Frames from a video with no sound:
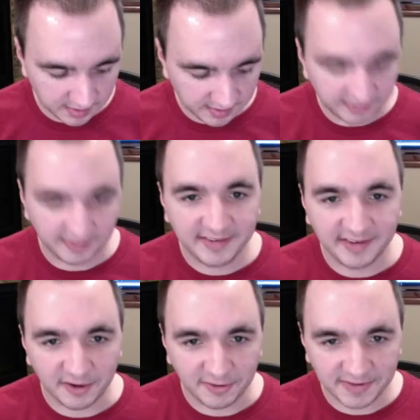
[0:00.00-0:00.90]
So this
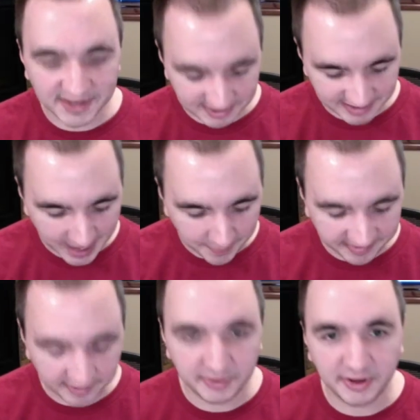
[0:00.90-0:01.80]
is officially
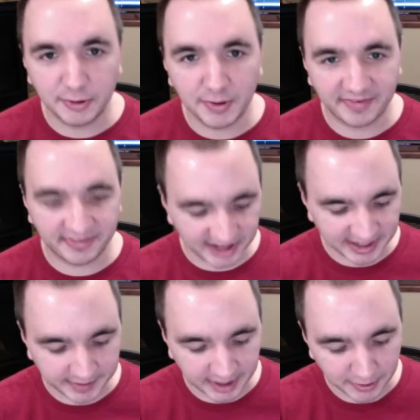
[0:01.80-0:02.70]
episode 2 of
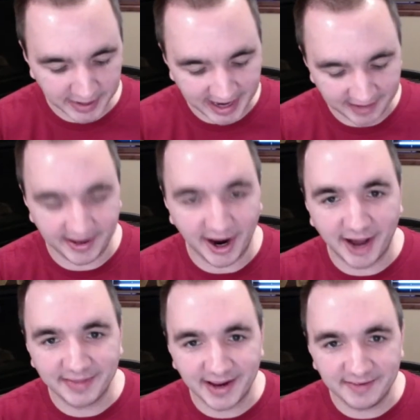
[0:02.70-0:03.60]
Startup Q&A, the
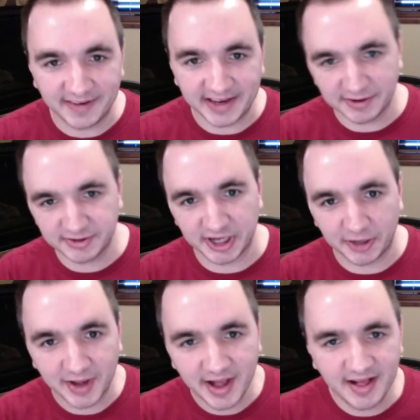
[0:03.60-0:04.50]
online video
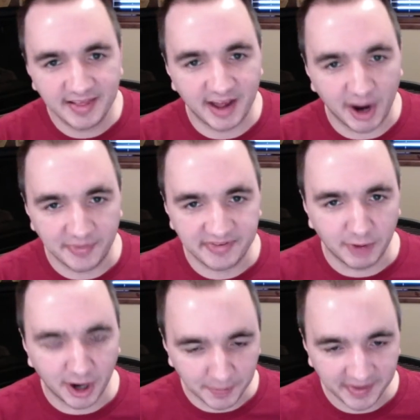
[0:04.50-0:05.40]
show that helps
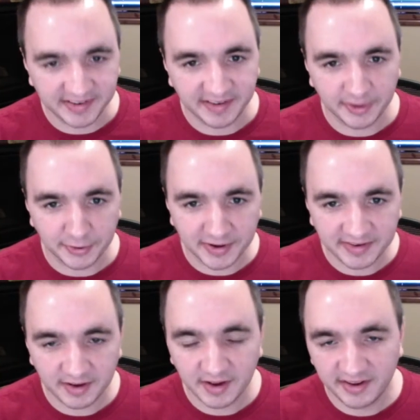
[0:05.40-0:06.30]
small business
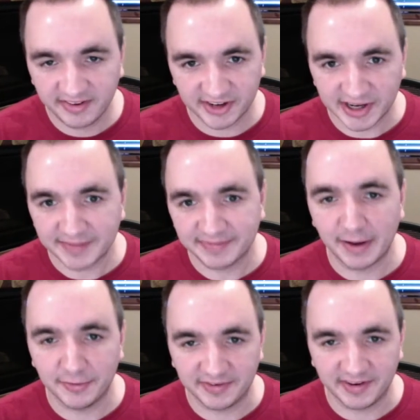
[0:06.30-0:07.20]
owners, startup
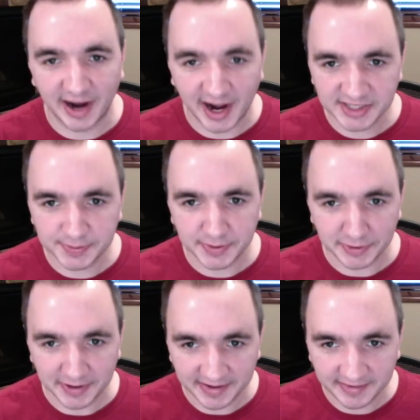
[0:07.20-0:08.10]
founders, and
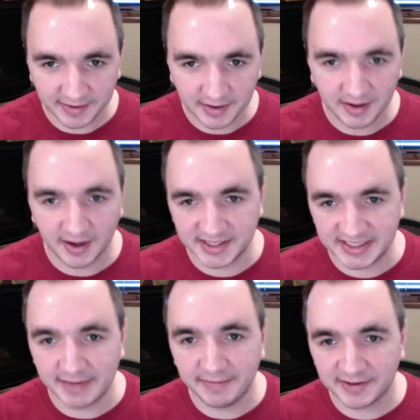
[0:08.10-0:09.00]
entrepreneurs
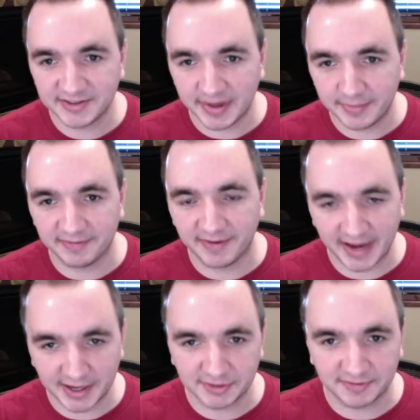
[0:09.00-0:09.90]
achieve their dreams of
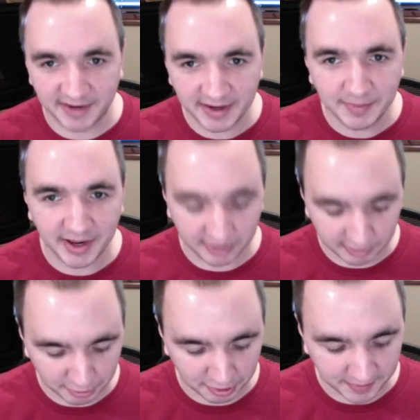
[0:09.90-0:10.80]
financial freedom and
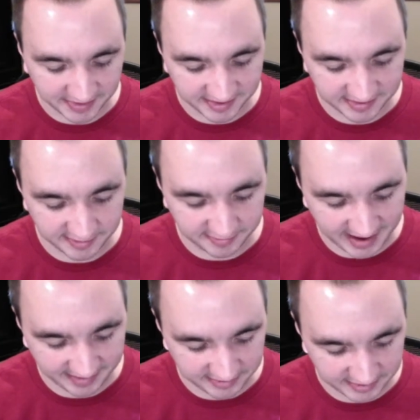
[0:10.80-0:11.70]
grow their businesses
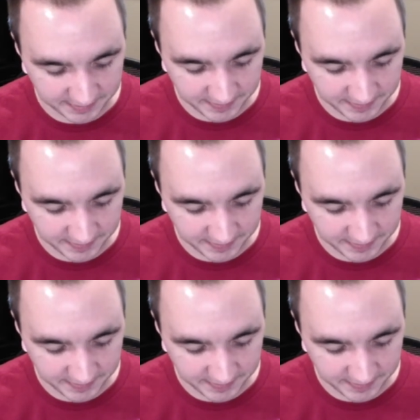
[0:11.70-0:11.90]
faster.